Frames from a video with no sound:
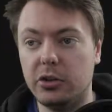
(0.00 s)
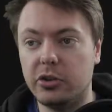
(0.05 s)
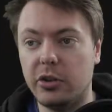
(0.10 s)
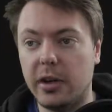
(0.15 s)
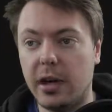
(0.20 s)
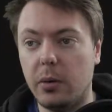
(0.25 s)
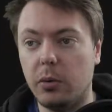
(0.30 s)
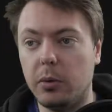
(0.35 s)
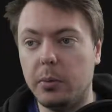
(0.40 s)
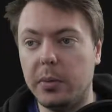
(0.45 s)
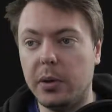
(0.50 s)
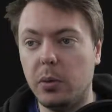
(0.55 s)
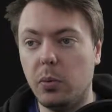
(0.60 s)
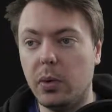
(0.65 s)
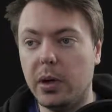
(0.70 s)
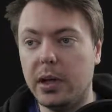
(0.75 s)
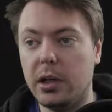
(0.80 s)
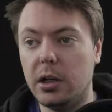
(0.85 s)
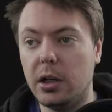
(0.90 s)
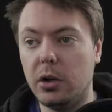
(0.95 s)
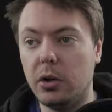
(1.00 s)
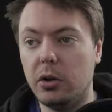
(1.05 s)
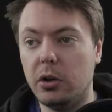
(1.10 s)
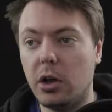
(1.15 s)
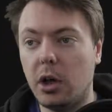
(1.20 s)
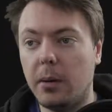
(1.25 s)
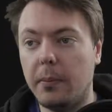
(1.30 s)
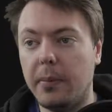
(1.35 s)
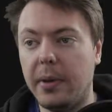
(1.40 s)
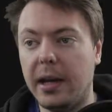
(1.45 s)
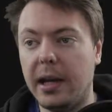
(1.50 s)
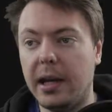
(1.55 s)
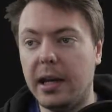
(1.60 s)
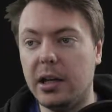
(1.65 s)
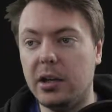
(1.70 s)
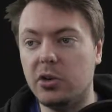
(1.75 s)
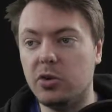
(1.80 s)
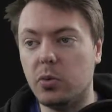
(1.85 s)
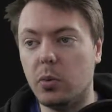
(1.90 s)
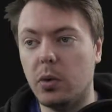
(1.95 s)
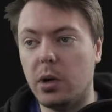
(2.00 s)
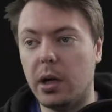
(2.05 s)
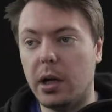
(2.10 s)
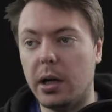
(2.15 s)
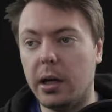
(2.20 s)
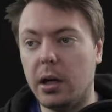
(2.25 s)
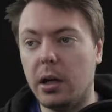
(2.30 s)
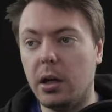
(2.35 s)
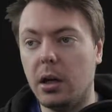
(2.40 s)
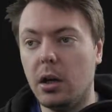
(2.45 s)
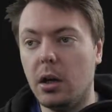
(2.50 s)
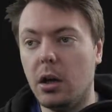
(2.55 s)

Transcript: So that would be window.page Y